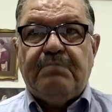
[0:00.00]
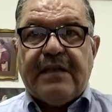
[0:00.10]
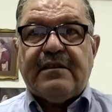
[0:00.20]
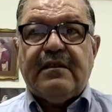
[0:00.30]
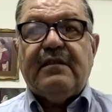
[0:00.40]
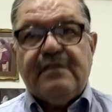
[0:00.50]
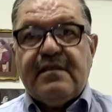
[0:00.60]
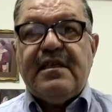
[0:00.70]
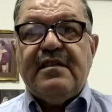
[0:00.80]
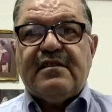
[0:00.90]
But
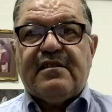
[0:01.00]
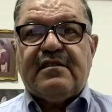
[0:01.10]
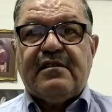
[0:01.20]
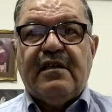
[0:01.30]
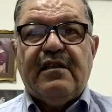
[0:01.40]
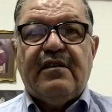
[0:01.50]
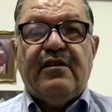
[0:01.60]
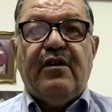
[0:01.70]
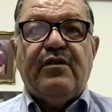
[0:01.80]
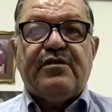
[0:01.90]
since
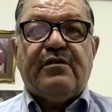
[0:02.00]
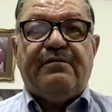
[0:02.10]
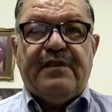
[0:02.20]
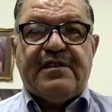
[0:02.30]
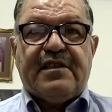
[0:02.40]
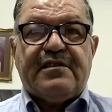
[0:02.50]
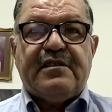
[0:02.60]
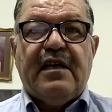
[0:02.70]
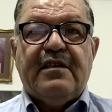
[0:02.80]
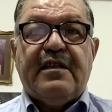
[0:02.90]
the laws of
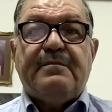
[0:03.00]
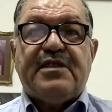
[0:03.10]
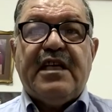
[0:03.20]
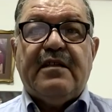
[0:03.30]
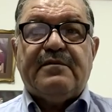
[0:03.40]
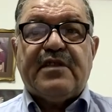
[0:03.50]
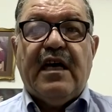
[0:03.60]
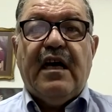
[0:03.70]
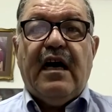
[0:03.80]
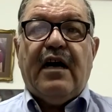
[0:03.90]
physics themselves
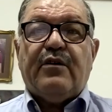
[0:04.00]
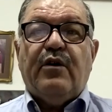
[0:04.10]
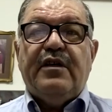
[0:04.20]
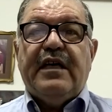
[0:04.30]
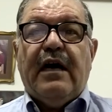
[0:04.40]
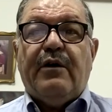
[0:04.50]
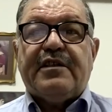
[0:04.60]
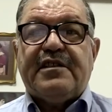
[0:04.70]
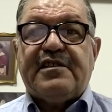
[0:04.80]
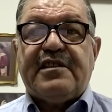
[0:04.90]
are only
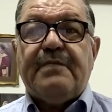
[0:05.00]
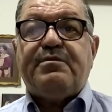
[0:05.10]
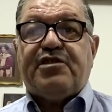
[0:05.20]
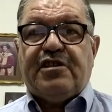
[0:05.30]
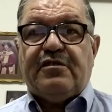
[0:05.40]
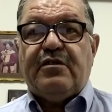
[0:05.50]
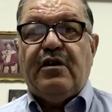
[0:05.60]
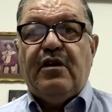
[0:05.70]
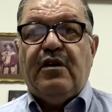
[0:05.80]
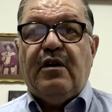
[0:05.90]
our description
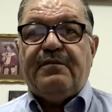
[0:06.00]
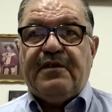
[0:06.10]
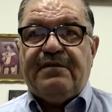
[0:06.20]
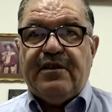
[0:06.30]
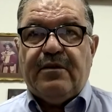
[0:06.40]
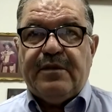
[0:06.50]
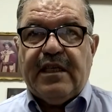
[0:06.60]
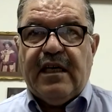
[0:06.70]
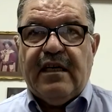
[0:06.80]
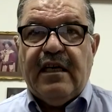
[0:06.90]
of the
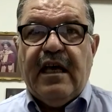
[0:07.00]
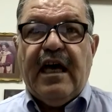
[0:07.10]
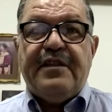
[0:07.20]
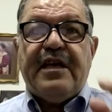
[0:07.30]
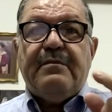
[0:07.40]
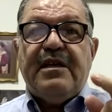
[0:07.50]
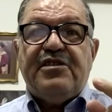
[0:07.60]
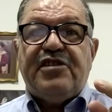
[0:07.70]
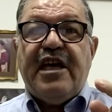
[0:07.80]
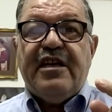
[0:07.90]
phenomena, and they
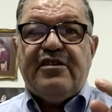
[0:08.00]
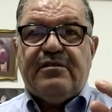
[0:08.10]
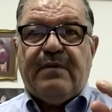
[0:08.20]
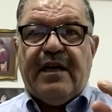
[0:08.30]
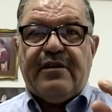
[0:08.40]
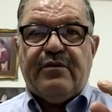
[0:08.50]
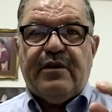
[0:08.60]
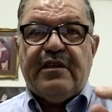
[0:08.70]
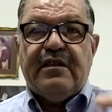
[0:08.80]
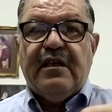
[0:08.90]
may change, by the
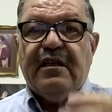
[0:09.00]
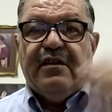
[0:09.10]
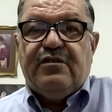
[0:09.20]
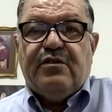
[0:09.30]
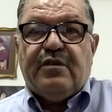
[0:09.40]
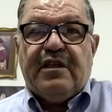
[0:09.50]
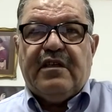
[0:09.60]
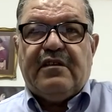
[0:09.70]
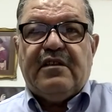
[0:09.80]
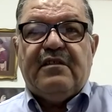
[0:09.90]
way,
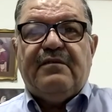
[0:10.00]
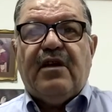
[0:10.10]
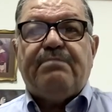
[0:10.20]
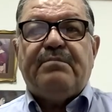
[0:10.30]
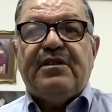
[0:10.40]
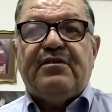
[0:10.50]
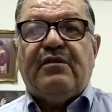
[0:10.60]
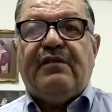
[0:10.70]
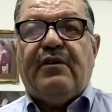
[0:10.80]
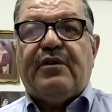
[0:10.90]
during the development
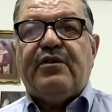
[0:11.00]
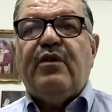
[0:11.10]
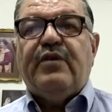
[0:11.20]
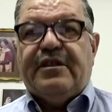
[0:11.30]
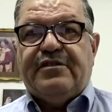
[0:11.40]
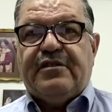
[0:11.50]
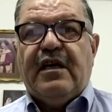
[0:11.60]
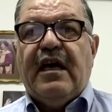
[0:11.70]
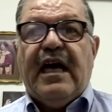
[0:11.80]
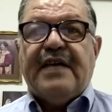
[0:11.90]
of our knowledge,
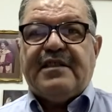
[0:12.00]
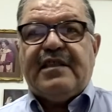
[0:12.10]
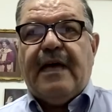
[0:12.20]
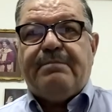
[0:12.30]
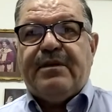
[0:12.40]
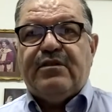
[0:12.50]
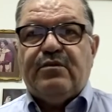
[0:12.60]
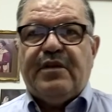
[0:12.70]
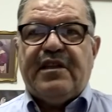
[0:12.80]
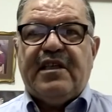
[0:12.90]
as it happened
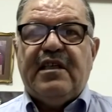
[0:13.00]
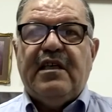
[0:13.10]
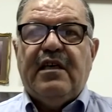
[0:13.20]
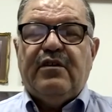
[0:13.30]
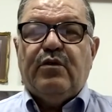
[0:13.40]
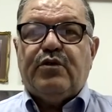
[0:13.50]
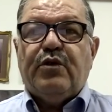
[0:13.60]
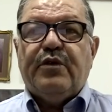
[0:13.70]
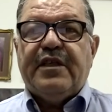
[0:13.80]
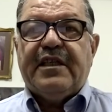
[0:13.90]
with the
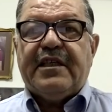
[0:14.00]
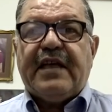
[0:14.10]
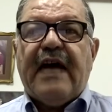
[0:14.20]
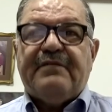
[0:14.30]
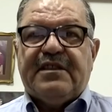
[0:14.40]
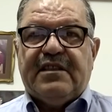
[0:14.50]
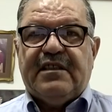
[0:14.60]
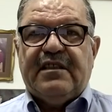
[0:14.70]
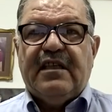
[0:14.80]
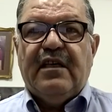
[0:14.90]
Newtonian
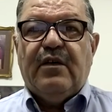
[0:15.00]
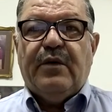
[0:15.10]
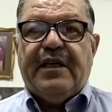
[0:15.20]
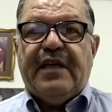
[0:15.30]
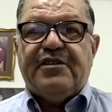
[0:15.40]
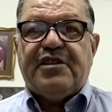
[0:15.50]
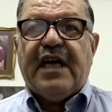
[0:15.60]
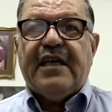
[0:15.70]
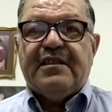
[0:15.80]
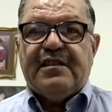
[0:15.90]
gravity, when
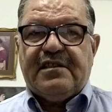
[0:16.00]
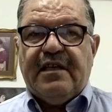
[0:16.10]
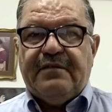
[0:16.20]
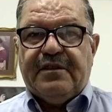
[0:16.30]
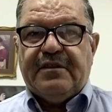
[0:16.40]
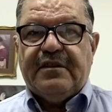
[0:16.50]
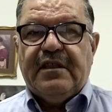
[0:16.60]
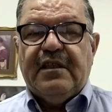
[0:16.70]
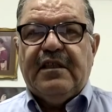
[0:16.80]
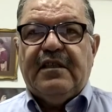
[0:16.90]
Einstein discovered
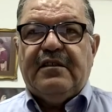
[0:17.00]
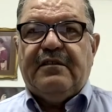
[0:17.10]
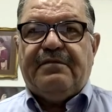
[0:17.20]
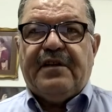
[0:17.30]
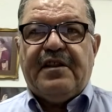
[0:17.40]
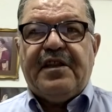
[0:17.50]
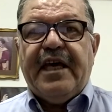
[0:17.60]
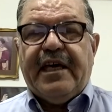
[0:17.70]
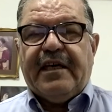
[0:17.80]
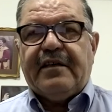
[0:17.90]
different
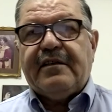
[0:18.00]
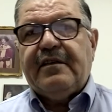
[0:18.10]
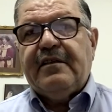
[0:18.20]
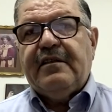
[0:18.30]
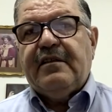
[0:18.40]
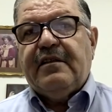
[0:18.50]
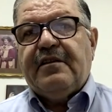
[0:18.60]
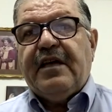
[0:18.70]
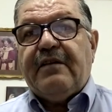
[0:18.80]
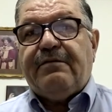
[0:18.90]
thing.
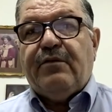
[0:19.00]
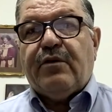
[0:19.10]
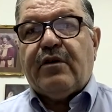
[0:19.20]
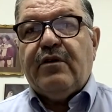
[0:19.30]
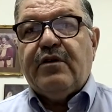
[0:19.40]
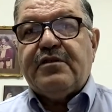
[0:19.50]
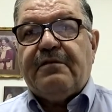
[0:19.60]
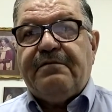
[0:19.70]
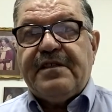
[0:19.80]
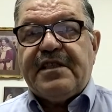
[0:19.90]
Therefore, laws
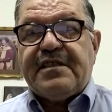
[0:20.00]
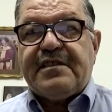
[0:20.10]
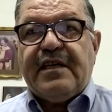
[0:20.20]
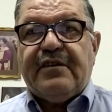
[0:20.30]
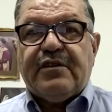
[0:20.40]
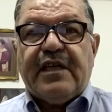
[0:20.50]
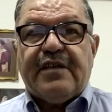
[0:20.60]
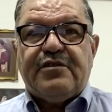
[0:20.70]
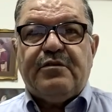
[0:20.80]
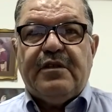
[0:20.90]
of physics cannot
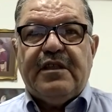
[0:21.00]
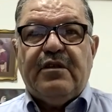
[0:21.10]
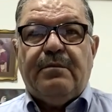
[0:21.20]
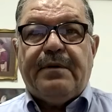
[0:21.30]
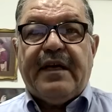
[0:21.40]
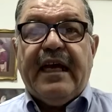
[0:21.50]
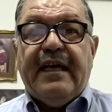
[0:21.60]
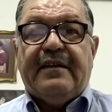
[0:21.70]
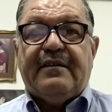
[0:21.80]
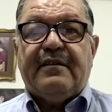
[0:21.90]
actually
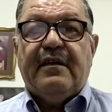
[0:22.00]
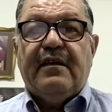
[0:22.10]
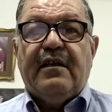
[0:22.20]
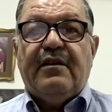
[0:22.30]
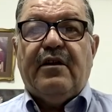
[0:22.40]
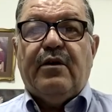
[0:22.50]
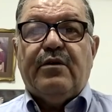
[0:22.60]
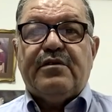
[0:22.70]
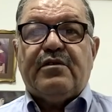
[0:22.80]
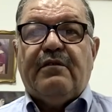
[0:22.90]
operate the
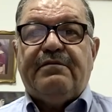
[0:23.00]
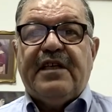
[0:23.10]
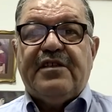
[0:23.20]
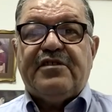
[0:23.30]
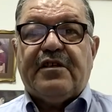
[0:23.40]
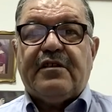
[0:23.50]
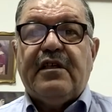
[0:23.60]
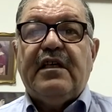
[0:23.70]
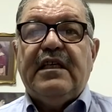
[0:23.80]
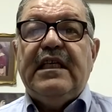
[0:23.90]
laws of nature
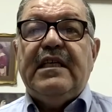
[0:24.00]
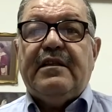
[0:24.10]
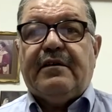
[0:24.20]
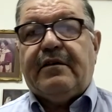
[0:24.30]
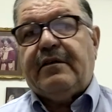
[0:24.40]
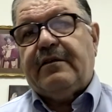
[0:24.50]
either.